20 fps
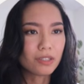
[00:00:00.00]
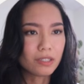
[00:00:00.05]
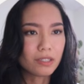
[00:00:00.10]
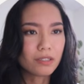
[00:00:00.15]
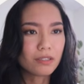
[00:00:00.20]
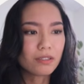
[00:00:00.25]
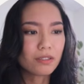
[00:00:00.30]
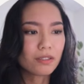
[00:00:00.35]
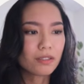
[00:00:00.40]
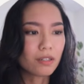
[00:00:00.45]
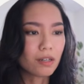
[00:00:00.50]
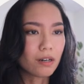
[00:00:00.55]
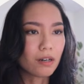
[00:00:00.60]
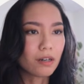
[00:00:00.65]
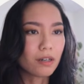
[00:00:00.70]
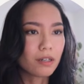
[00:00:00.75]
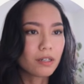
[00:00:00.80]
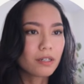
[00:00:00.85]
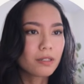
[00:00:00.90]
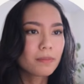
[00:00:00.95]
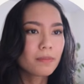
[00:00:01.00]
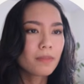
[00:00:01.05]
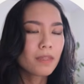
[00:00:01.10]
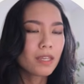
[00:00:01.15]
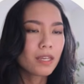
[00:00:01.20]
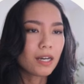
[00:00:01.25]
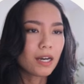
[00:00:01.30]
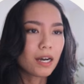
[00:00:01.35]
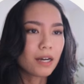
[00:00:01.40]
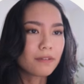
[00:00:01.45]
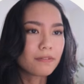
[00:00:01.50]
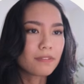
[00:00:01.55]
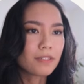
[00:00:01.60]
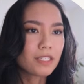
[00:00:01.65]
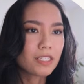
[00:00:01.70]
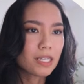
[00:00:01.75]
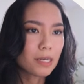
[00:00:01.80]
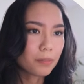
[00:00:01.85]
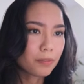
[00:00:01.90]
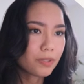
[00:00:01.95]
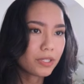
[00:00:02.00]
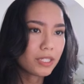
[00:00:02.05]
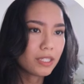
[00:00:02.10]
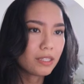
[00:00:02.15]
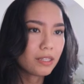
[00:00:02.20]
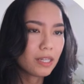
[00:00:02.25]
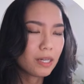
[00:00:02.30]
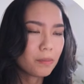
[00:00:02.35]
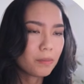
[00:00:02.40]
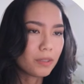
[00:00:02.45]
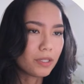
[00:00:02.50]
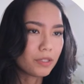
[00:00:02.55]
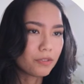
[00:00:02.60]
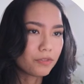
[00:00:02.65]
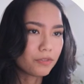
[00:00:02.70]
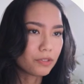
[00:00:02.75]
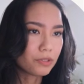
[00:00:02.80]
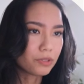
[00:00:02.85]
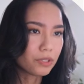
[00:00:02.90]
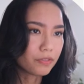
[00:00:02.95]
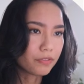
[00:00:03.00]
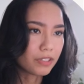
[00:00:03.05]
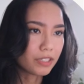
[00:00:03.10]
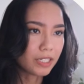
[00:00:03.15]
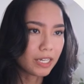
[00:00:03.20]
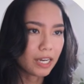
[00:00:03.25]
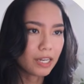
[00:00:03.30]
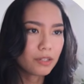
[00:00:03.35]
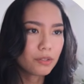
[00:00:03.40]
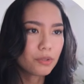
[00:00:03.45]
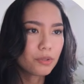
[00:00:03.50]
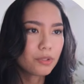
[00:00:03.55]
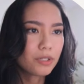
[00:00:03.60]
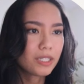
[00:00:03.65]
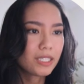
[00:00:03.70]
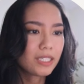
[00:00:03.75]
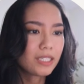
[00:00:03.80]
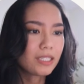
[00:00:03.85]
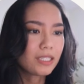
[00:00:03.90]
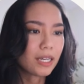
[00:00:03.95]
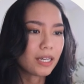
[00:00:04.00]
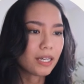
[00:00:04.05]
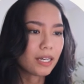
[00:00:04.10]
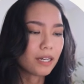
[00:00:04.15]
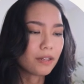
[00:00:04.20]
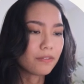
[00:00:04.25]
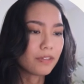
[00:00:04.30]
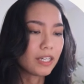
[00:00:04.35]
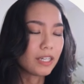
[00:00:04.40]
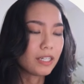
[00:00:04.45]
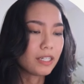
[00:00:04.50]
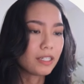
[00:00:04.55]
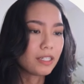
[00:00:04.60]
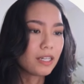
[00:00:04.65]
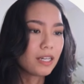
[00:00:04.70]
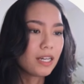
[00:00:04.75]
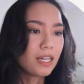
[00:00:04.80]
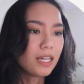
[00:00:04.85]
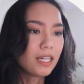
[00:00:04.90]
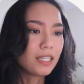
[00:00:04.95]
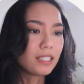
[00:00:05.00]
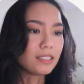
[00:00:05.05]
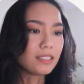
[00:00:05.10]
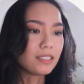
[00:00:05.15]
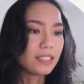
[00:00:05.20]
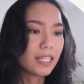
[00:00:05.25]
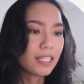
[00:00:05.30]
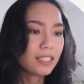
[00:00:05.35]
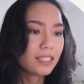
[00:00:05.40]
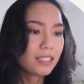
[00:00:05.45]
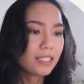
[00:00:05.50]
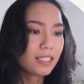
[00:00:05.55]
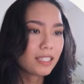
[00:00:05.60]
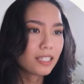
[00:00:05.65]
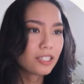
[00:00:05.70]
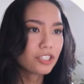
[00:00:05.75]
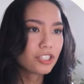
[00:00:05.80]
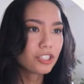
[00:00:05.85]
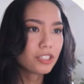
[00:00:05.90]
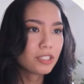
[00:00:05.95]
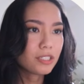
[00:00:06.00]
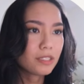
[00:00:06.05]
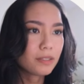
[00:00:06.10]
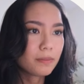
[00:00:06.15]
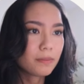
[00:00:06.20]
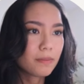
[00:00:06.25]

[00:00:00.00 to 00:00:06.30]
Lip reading: links are. I've separated them in a few different categories. I have a daily section